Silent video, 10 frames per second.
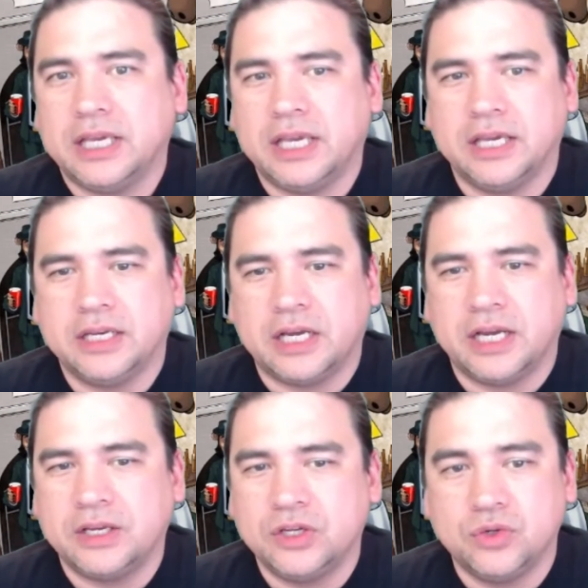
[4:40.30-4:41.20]
And I
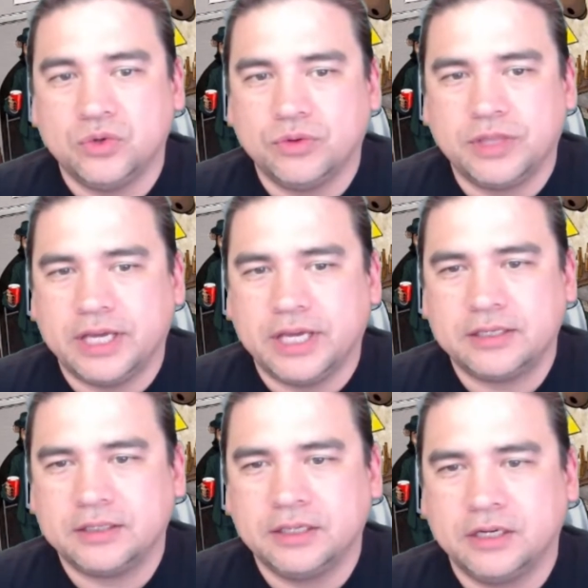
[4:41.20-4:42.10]
knew that
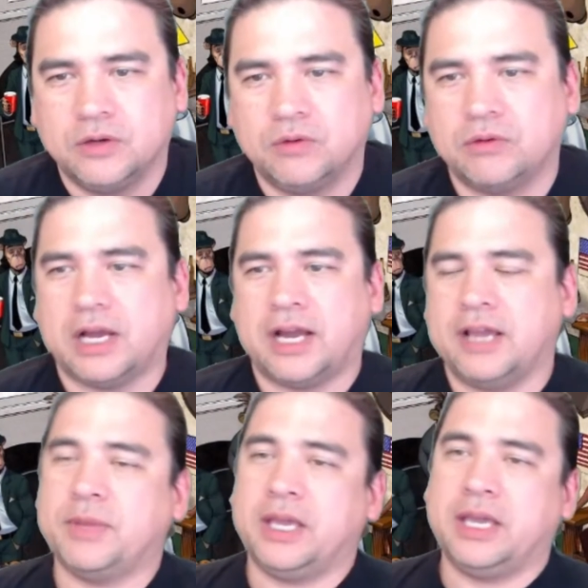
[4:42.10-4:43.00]
I
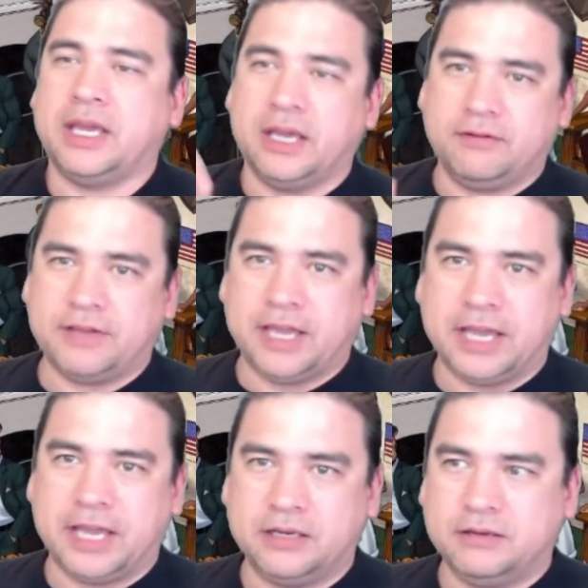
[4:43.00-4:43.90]
may have had